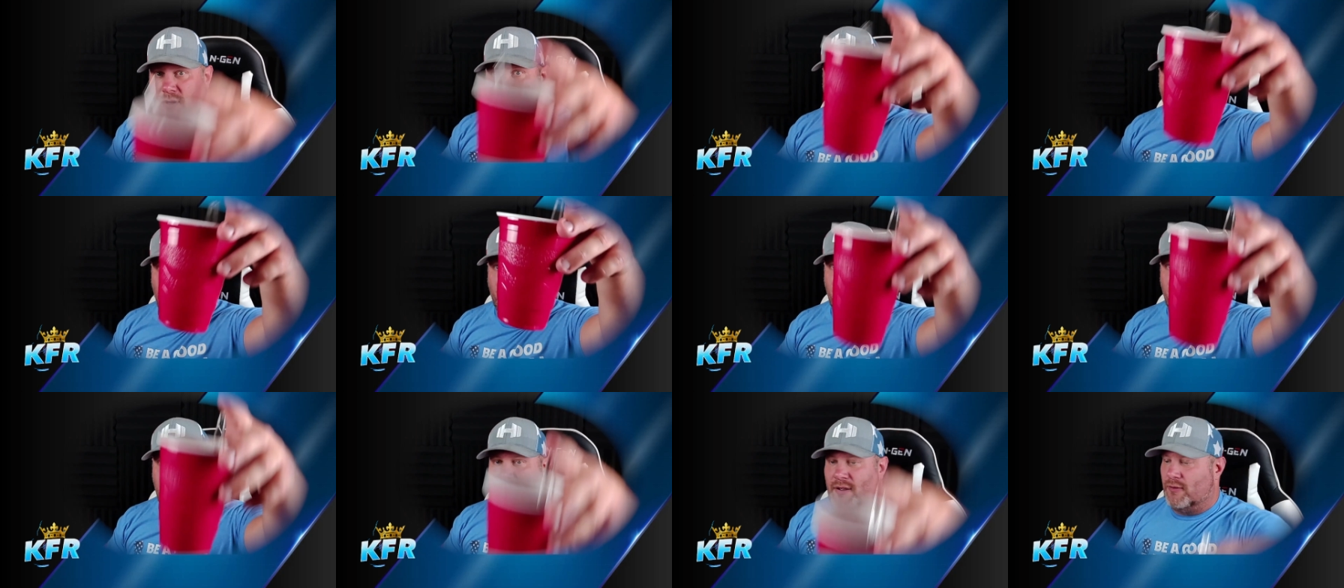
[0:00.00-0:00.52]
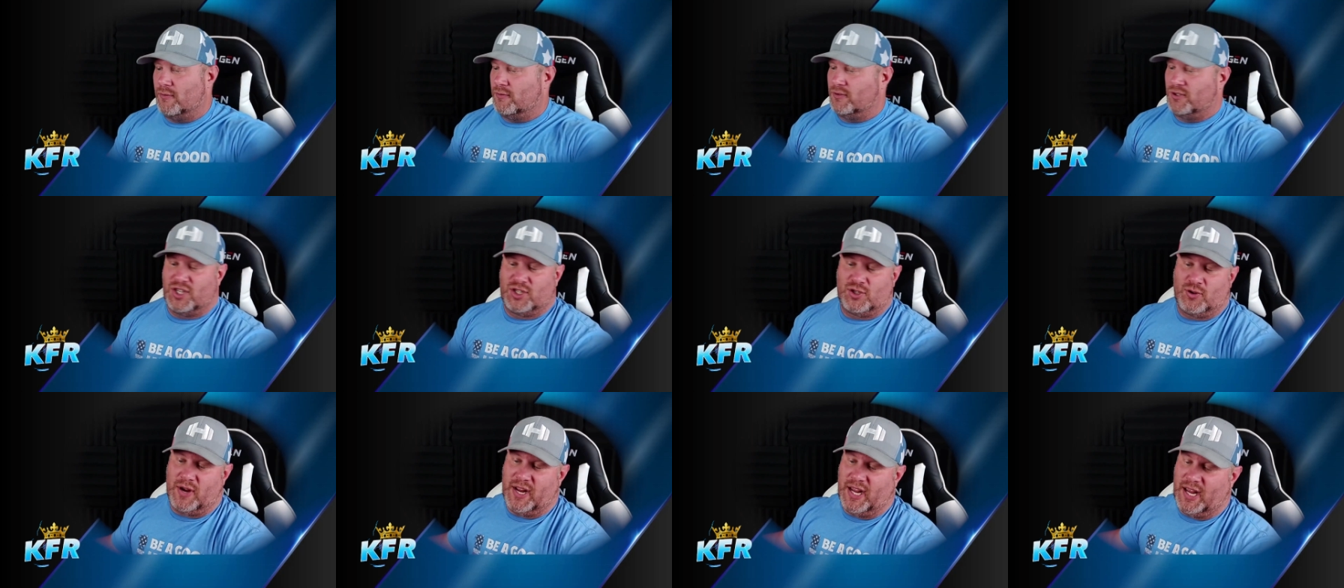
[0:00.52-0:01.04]
Coffee,
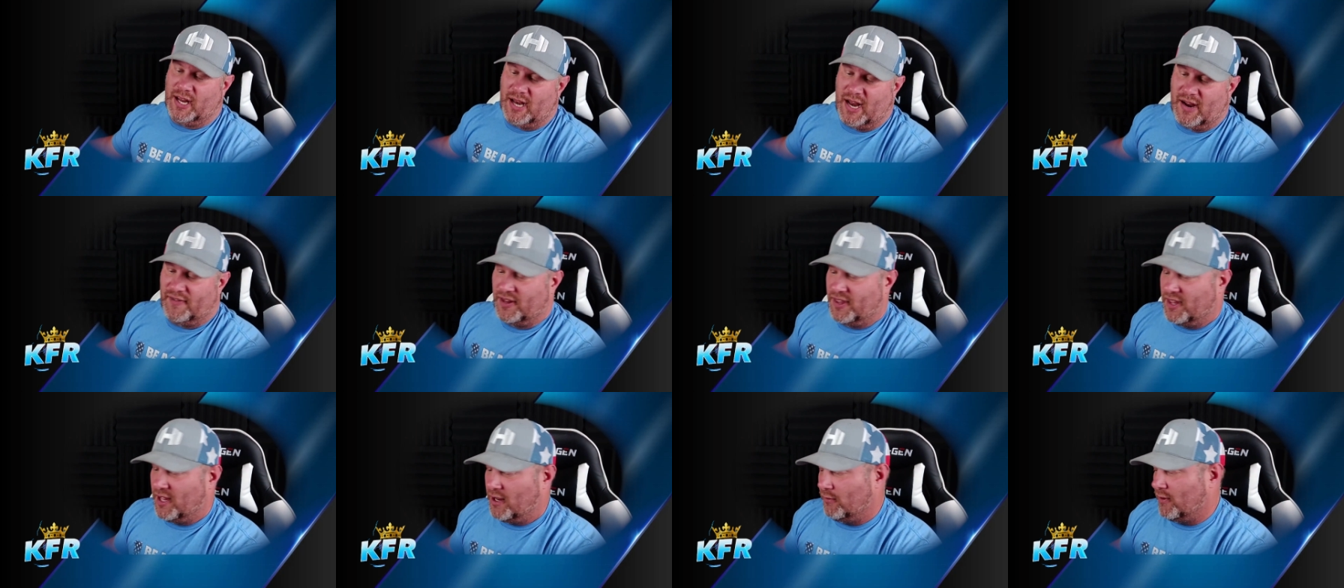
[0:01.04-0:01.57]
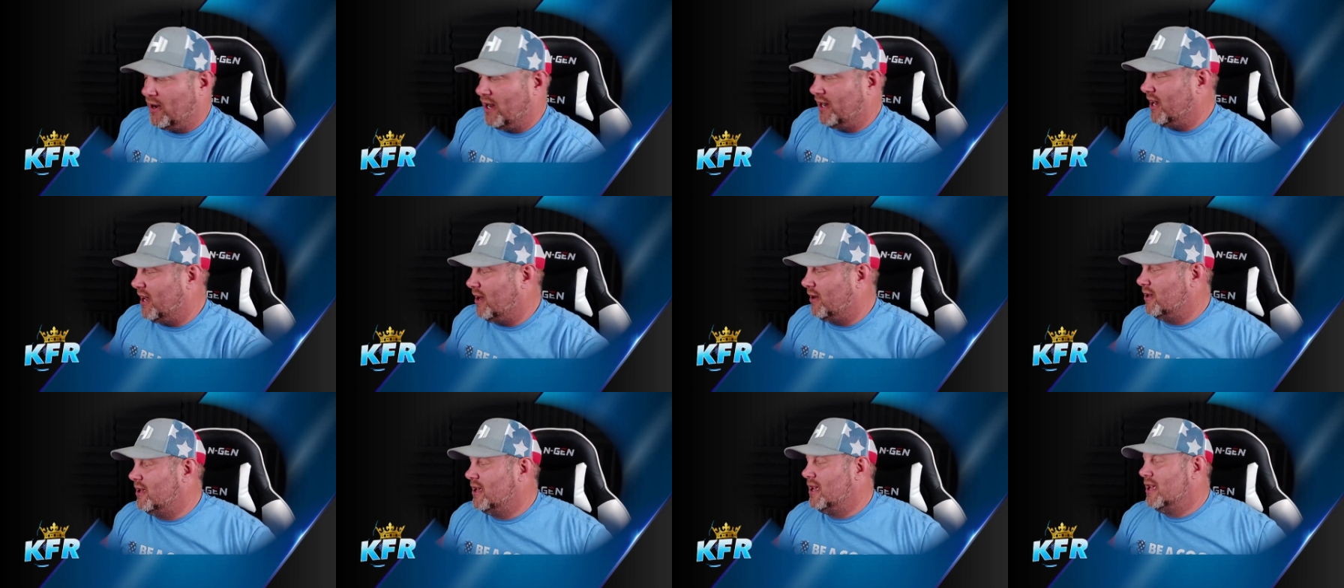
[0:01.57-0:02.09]
just drinking everything
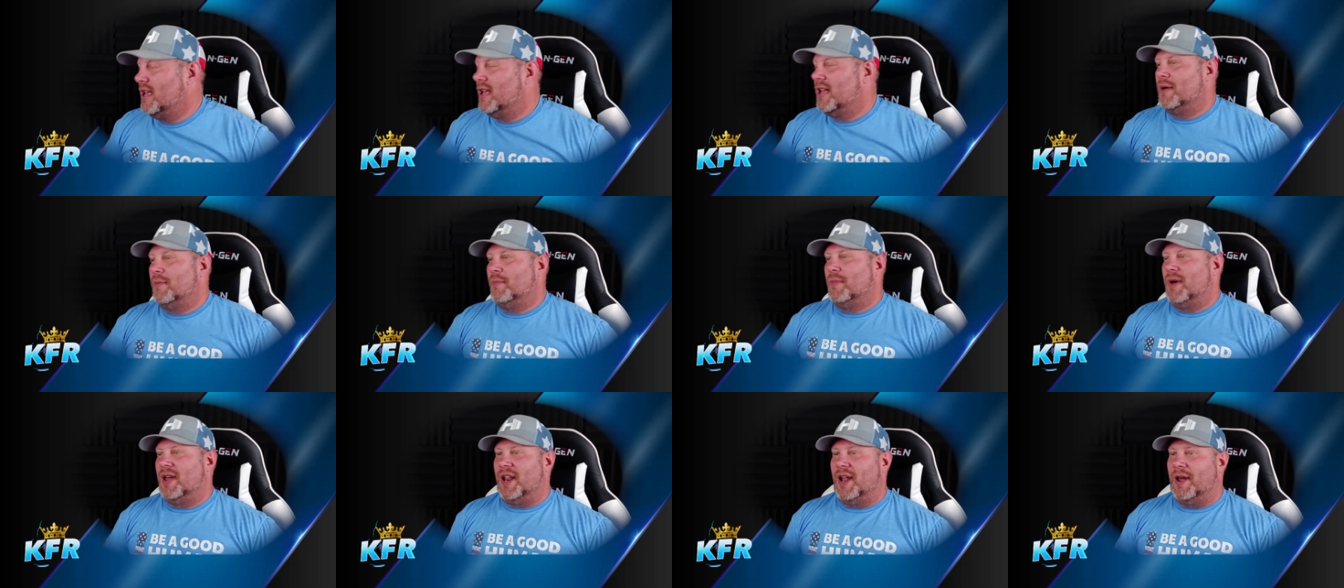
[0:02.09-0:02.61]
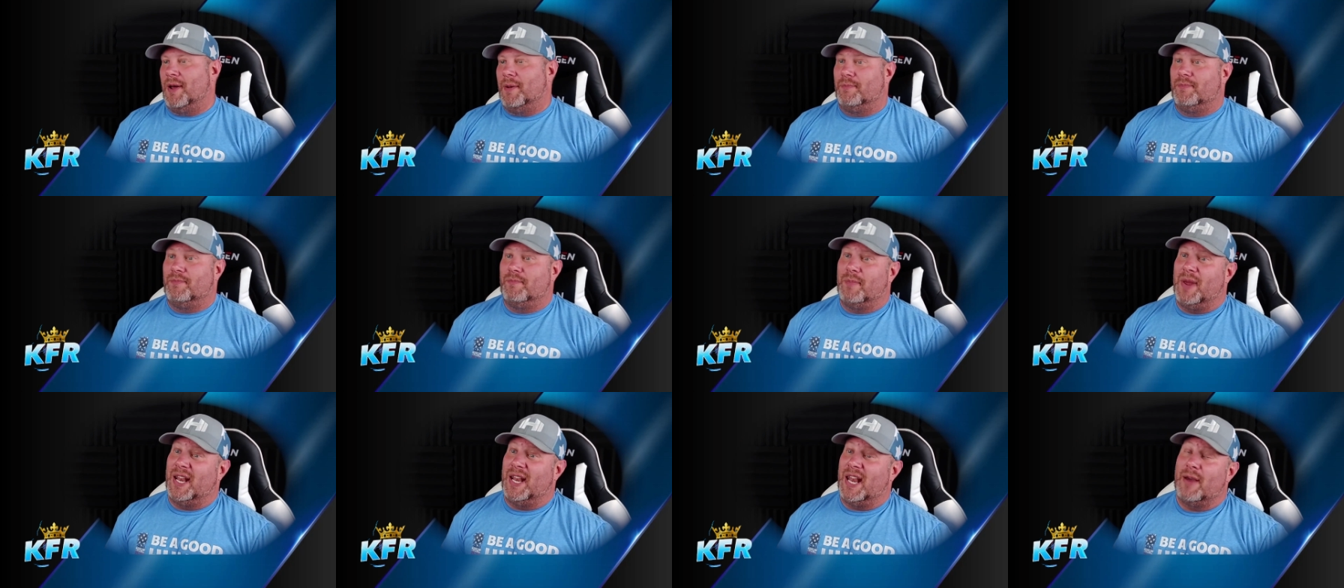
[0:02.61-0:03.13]
right now. But
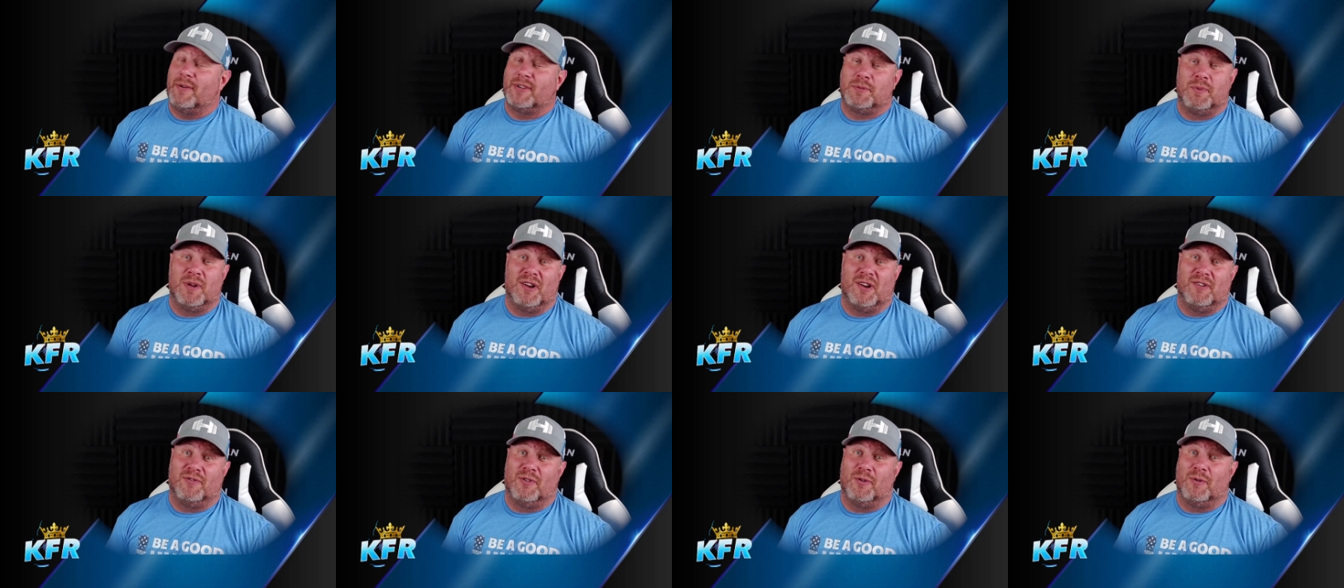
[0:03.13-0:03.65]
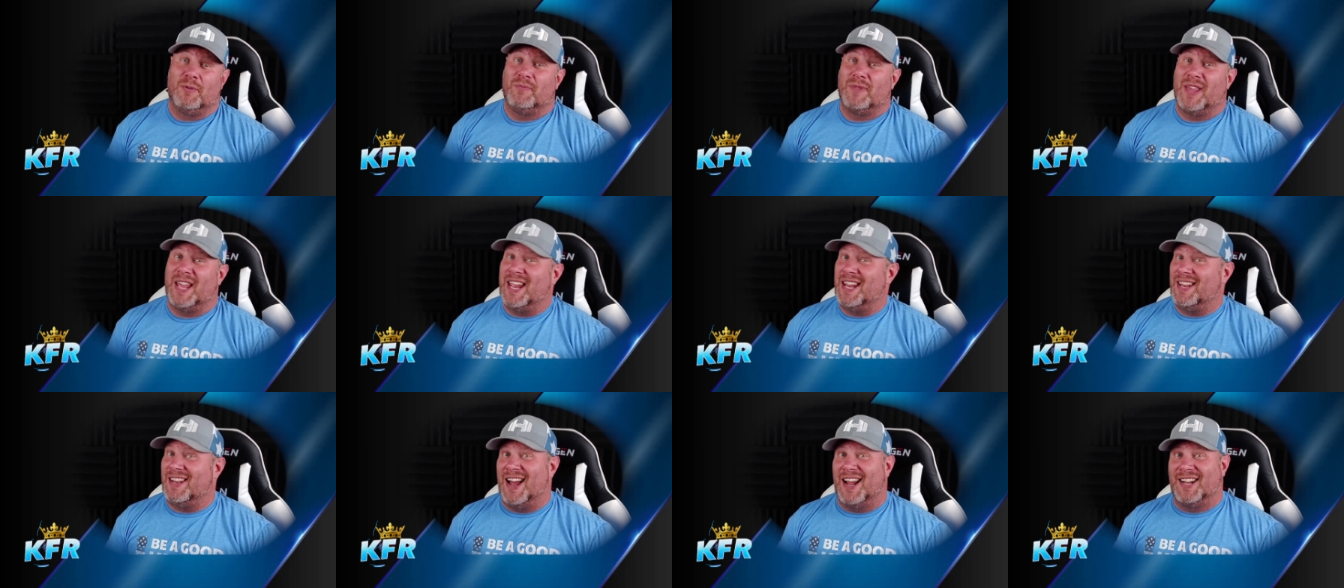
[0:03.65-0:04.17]
man, that was beautiful.
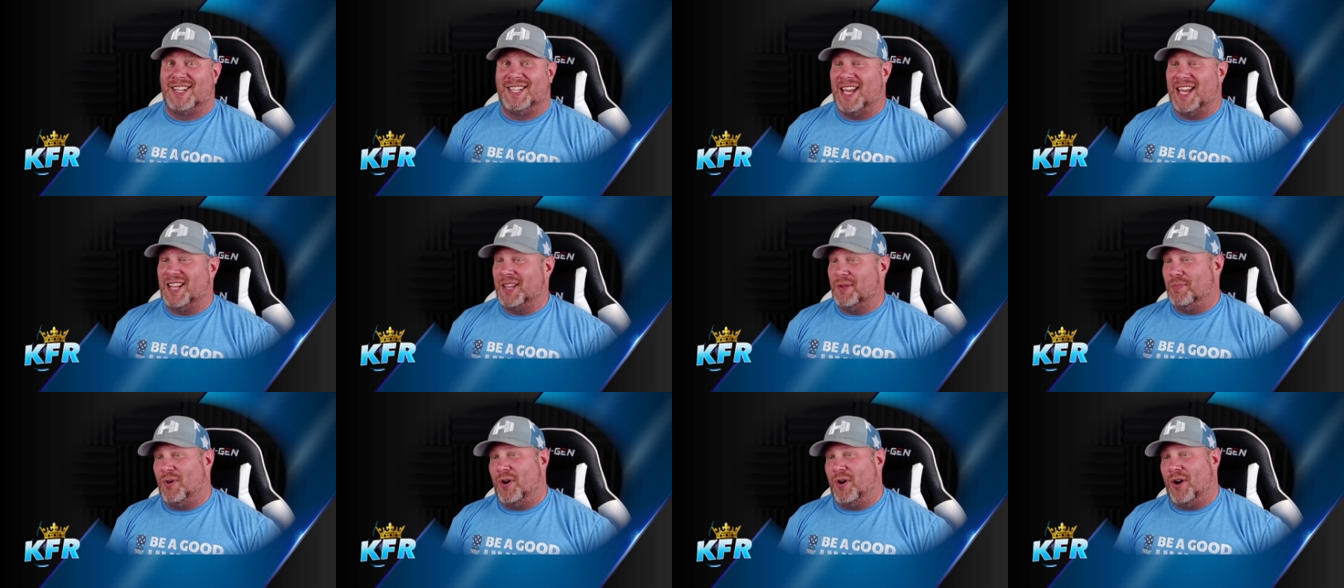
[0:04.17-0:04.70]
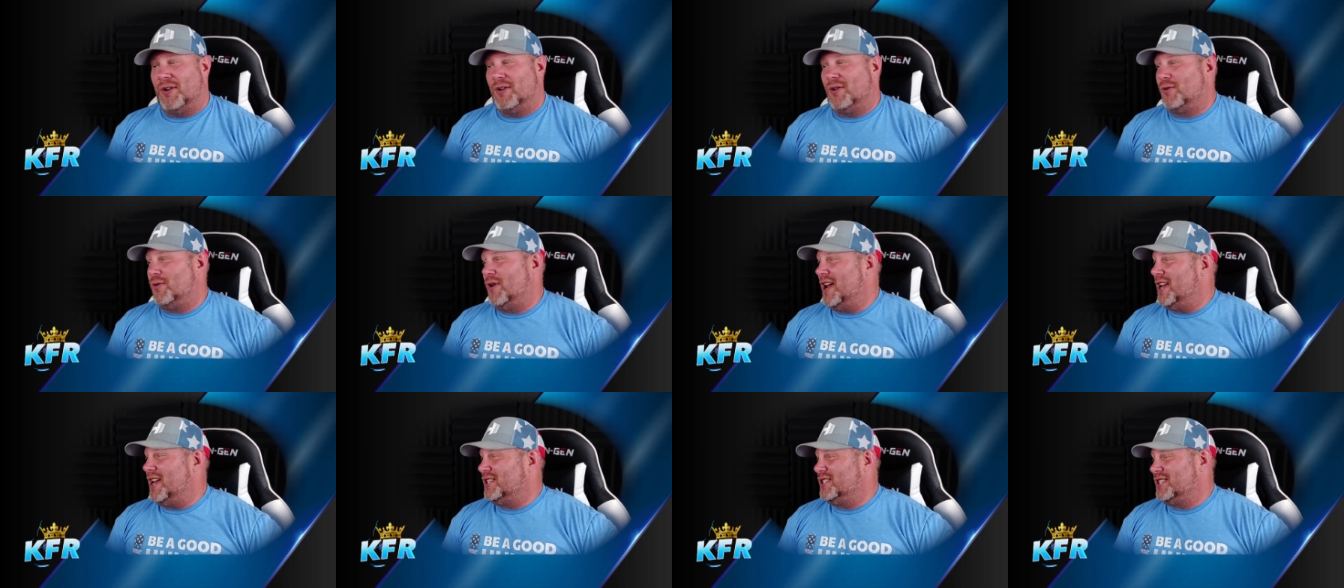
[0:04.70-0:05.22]
He knocked it out of the
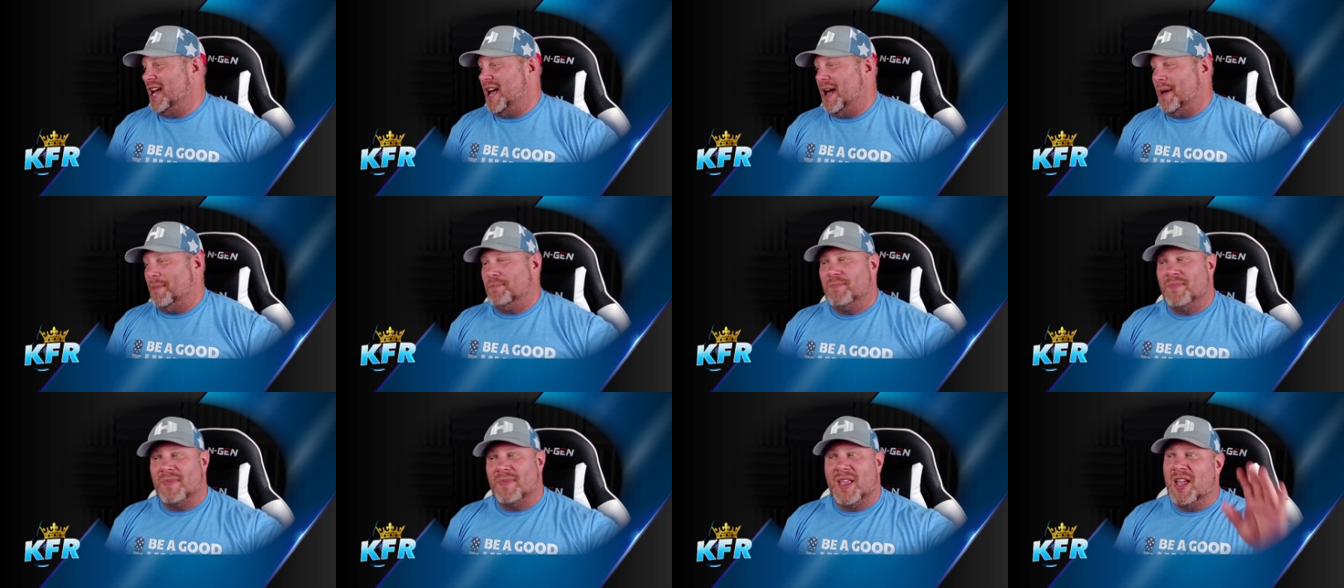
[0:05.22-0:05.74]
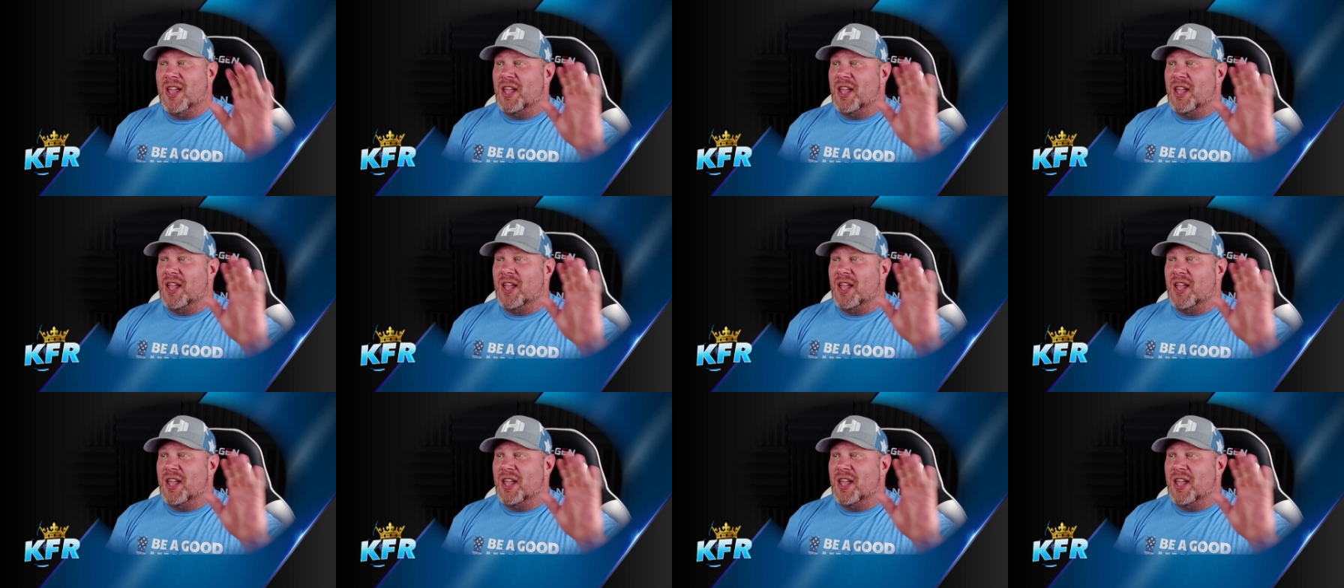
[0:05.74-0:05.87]
park. Great job.